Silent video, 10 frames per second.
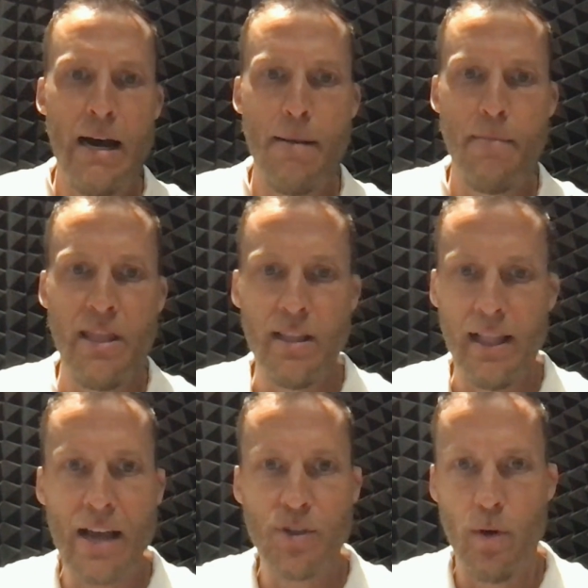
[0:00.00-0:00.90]
And
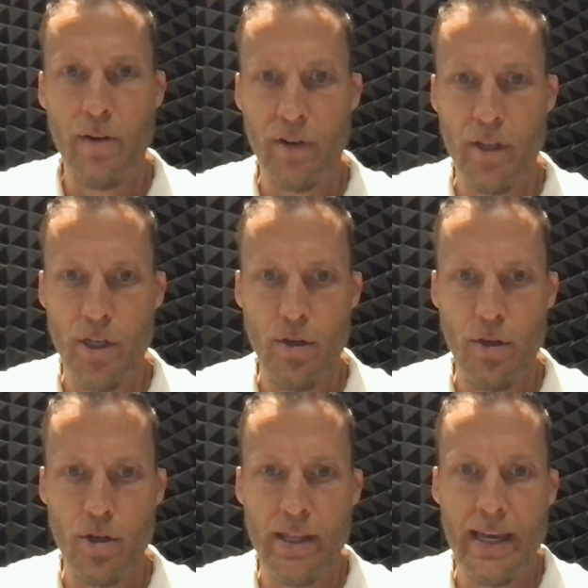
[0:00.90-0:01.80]
then the last one for the
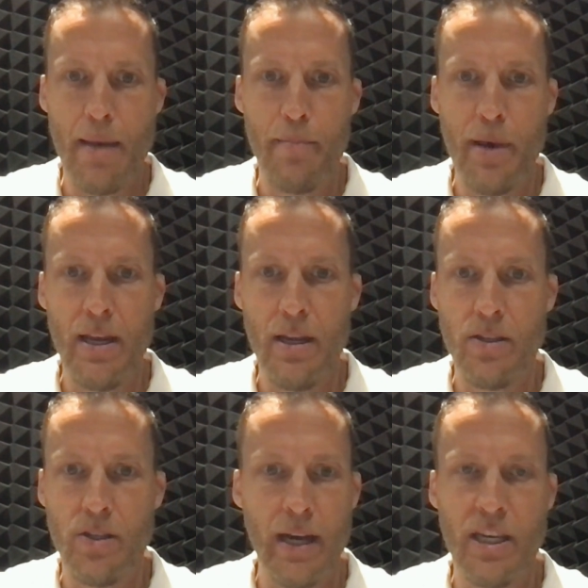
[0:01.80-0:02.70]
do during the
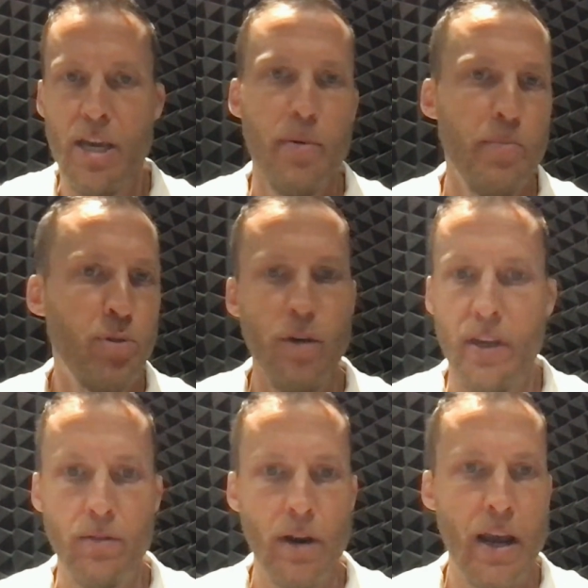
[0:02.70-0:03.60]
campaign is keep
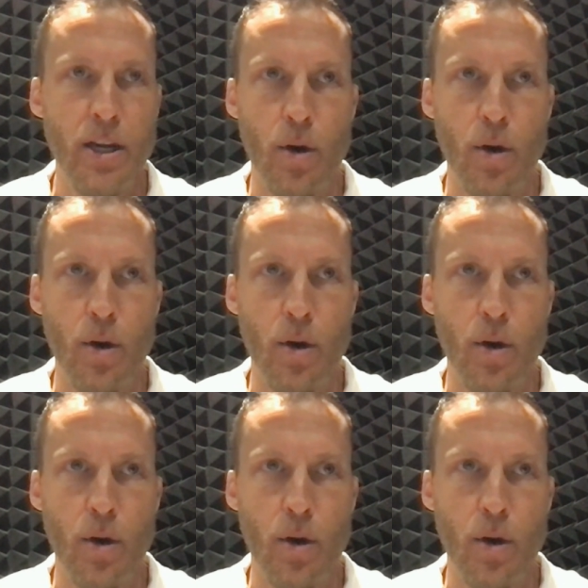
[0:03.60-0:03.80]
improving,